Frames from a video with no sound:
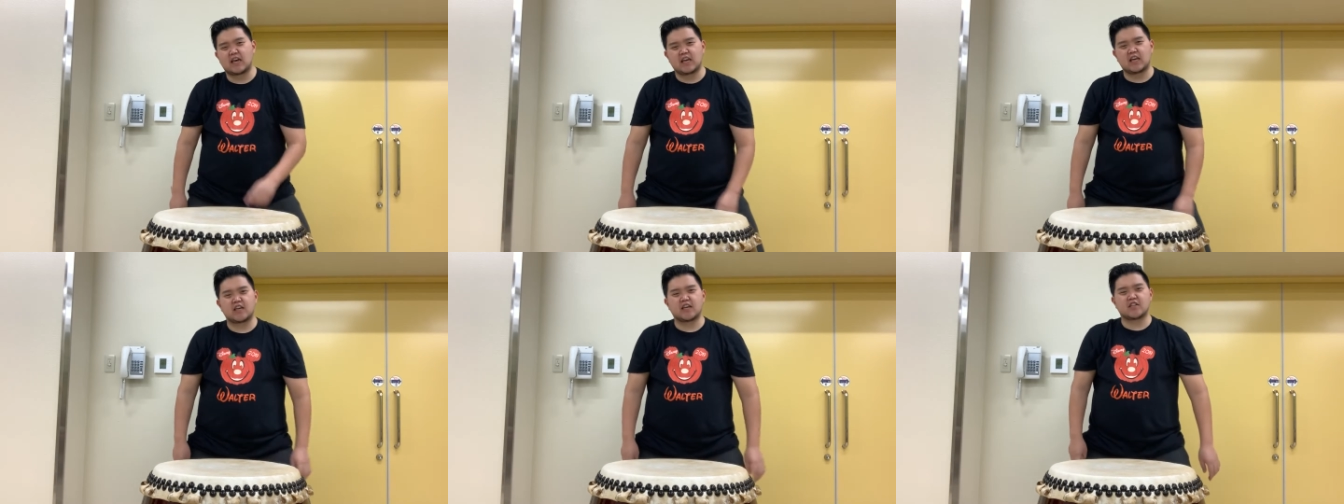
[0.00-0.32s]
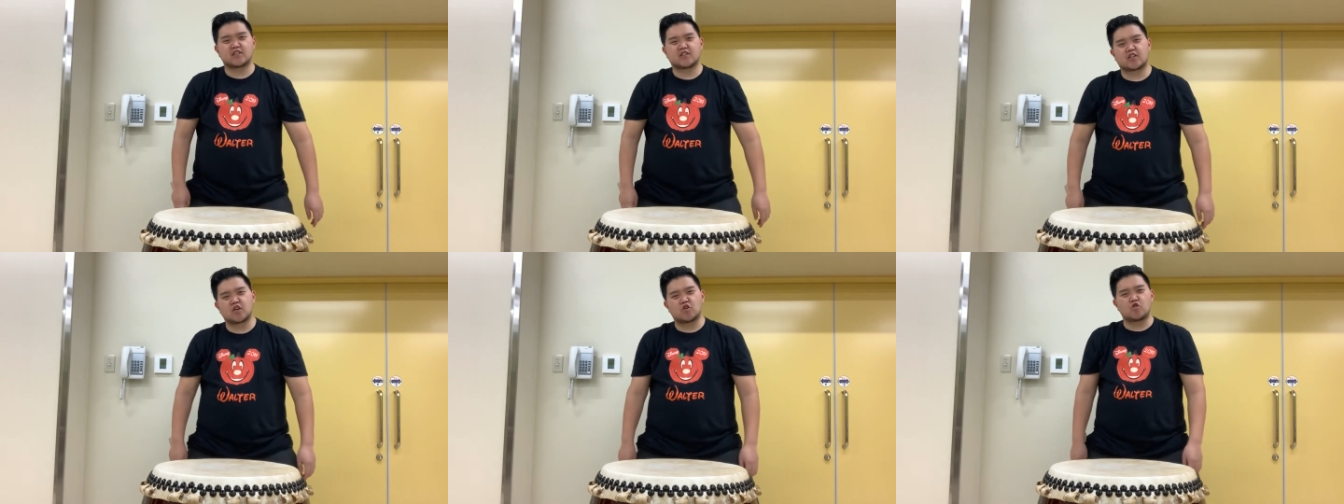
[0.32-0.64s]

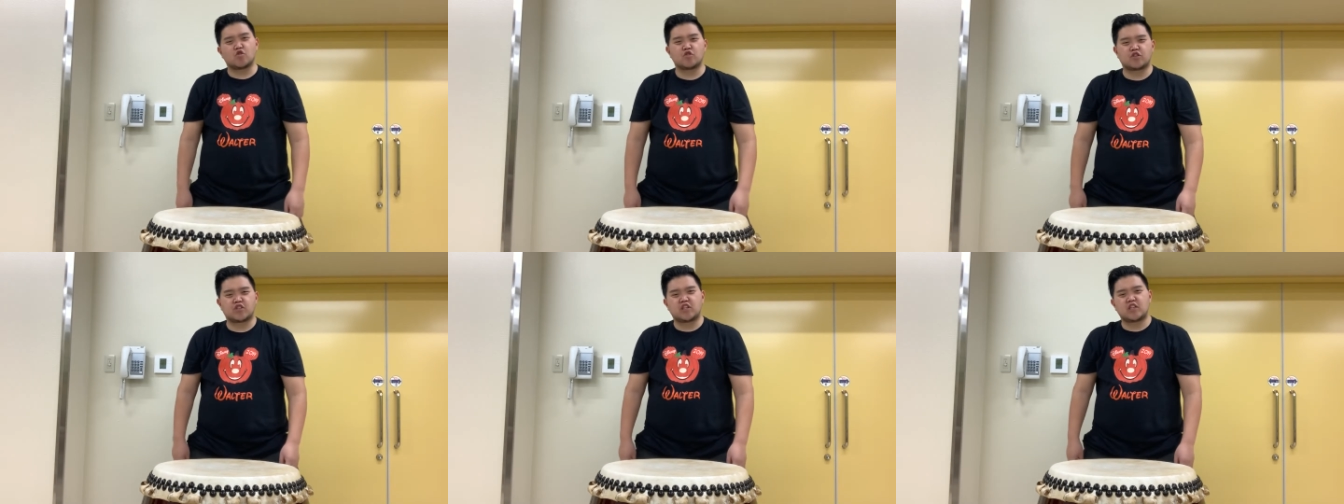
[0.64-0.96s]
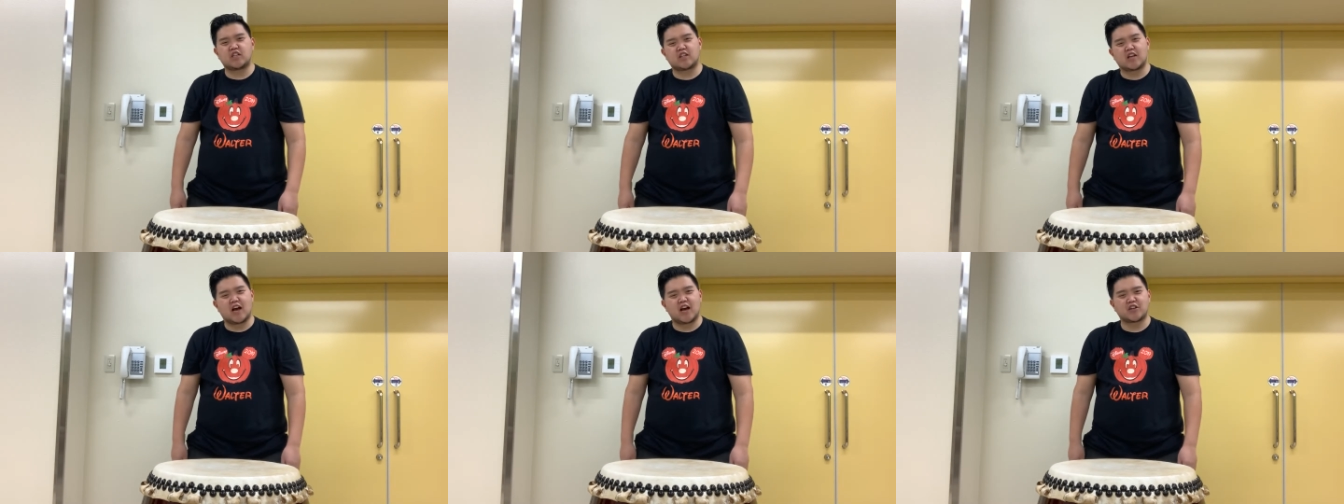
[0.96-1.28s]
is the
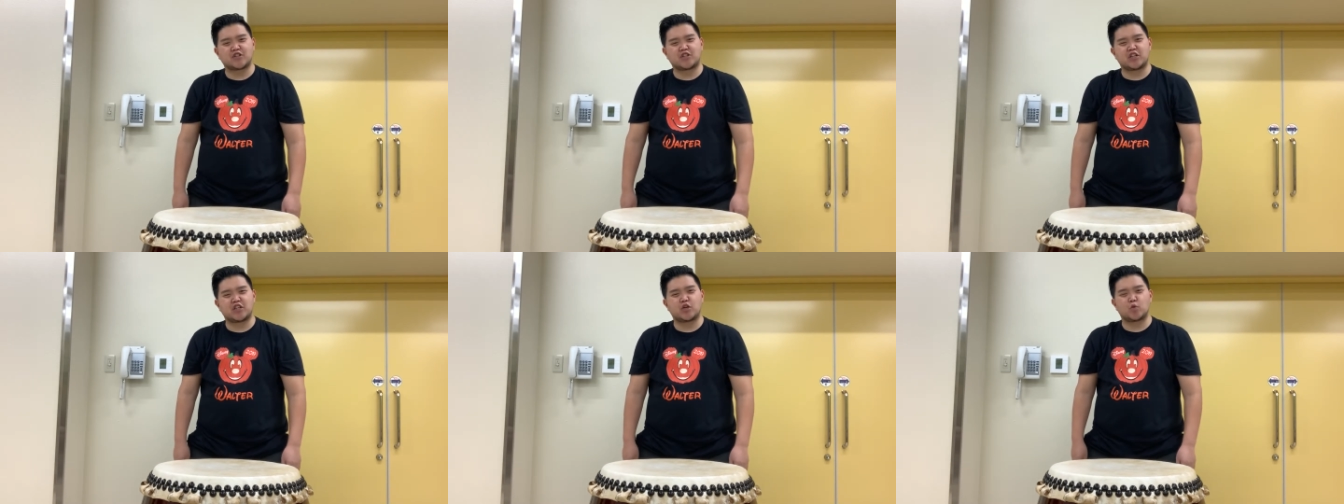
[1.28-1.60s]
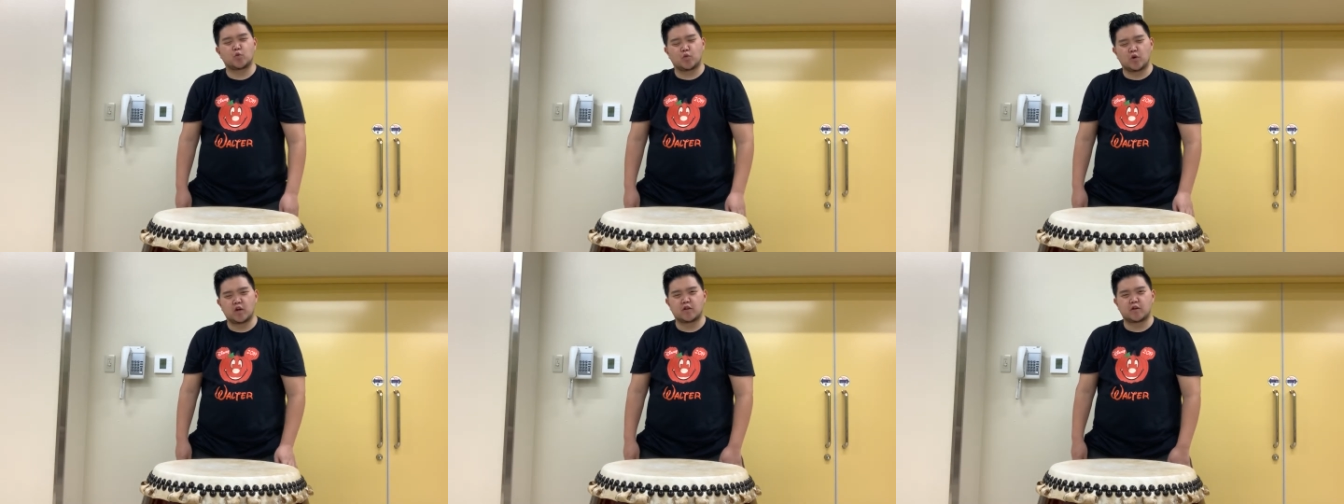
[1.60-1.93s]
Uchidashi
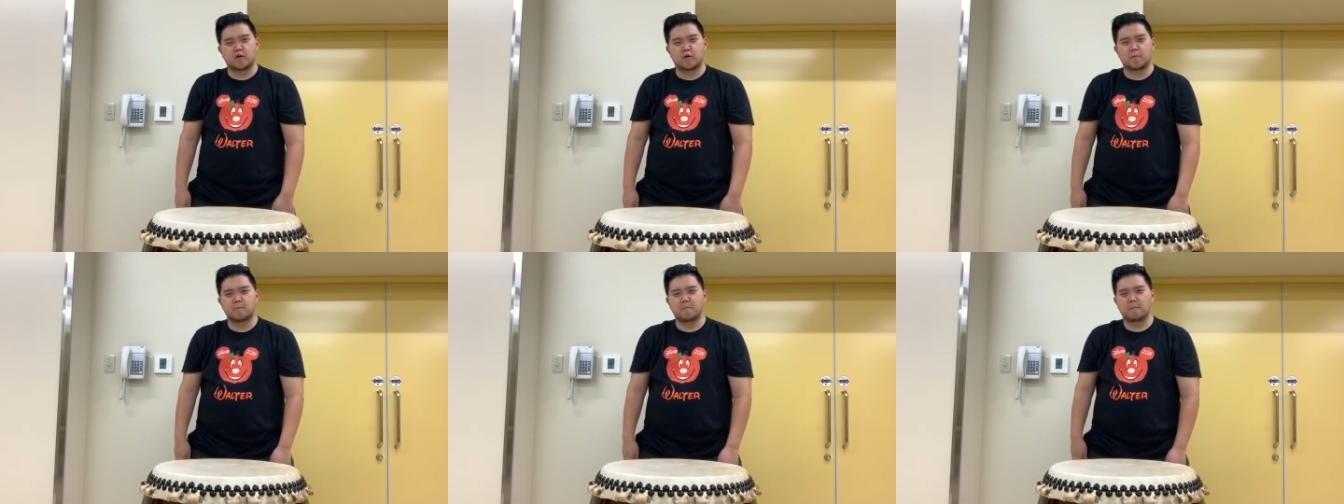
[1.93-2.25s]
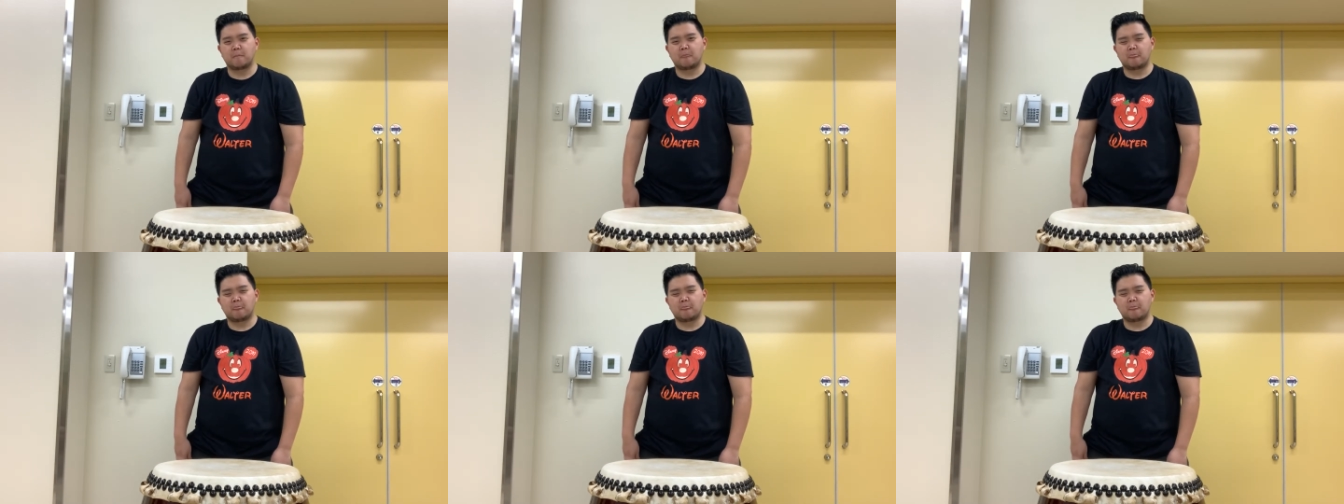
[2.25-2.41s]
rhythm